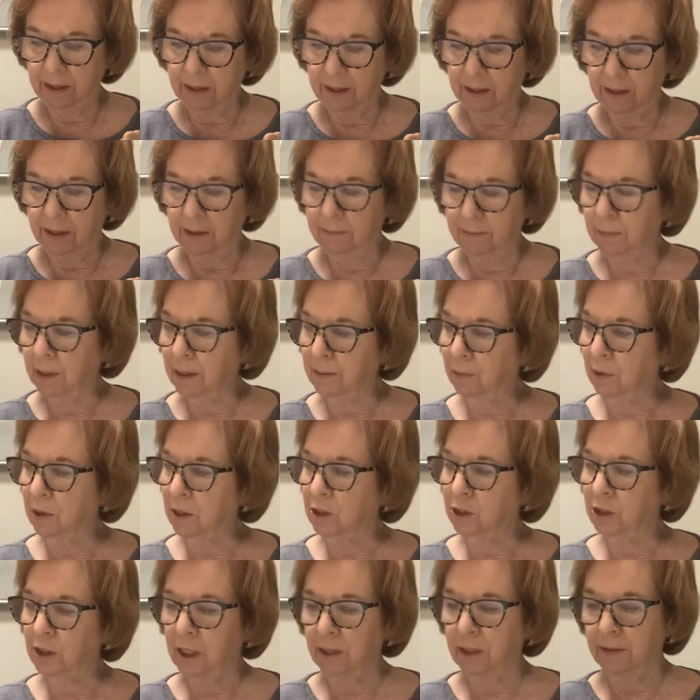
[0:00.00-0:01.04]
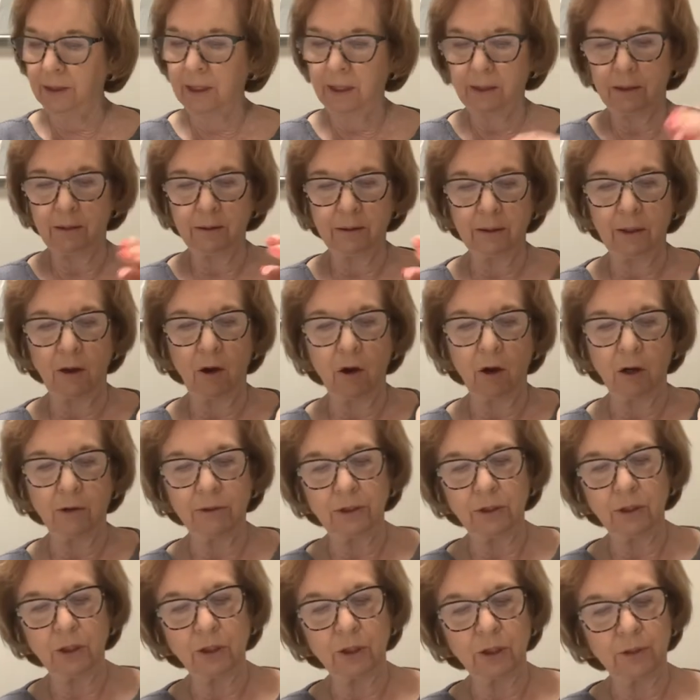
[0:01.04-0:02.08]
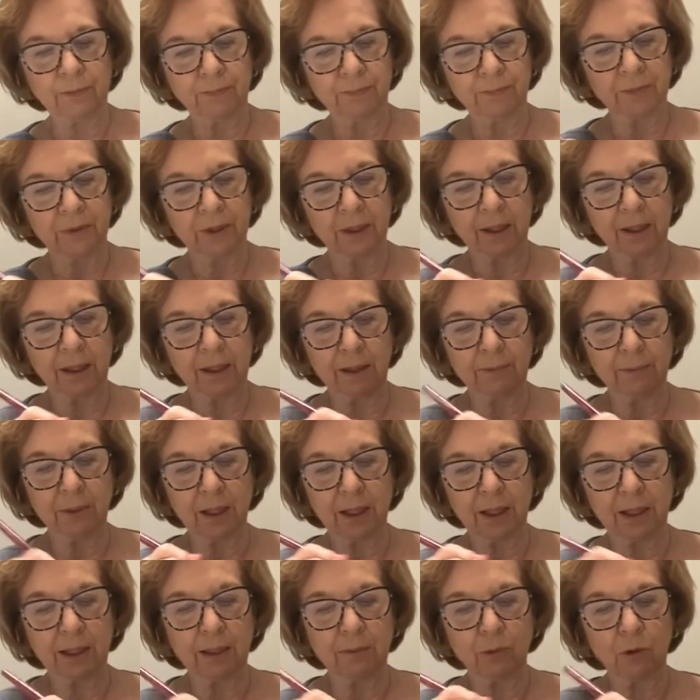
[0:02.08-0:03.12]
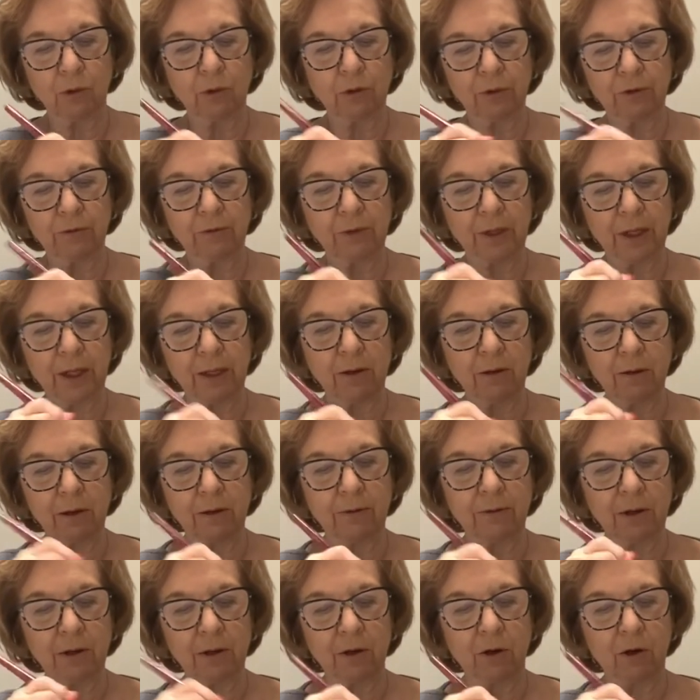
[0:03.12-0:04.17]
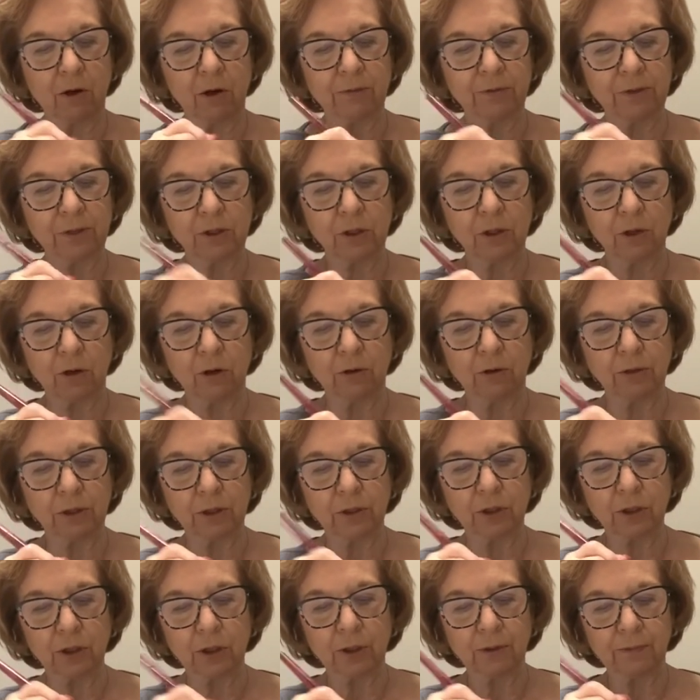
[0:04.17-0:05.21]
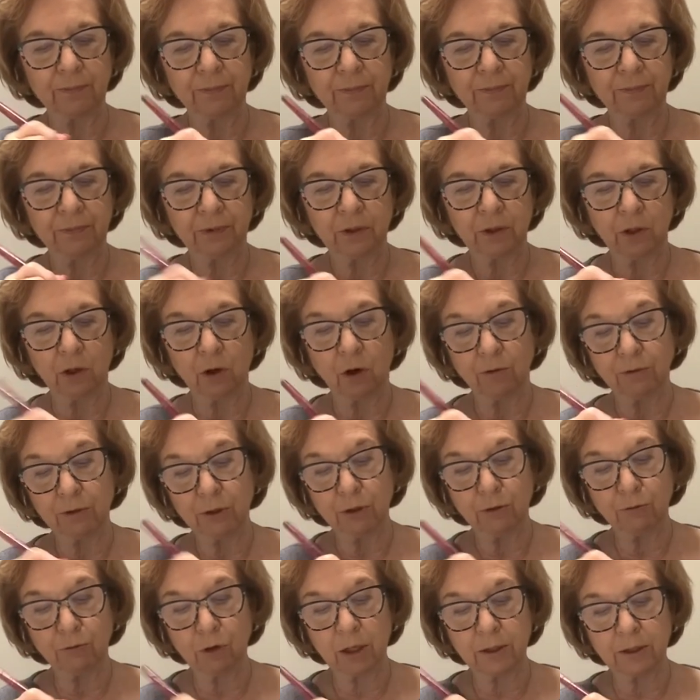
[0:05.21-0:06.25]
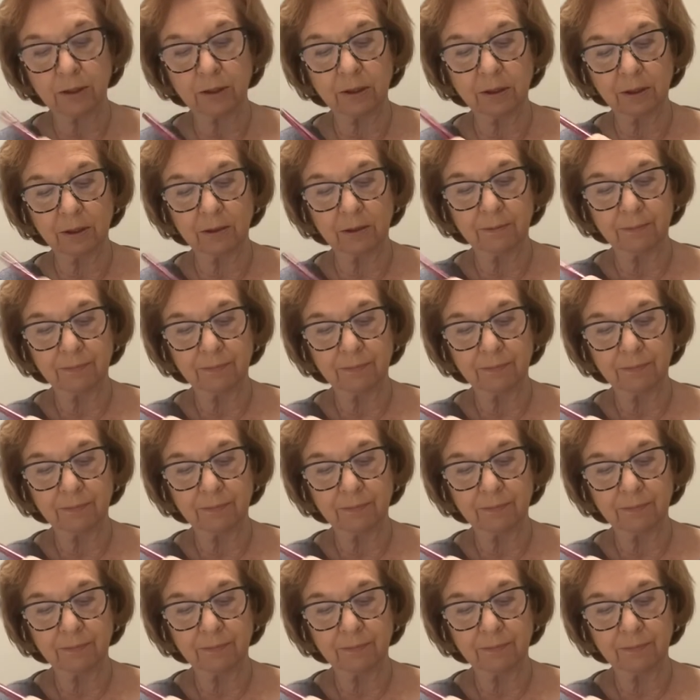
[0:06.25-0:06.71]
in my brush and then orange. And I'm getting more of a, a harvest orange, orange rust.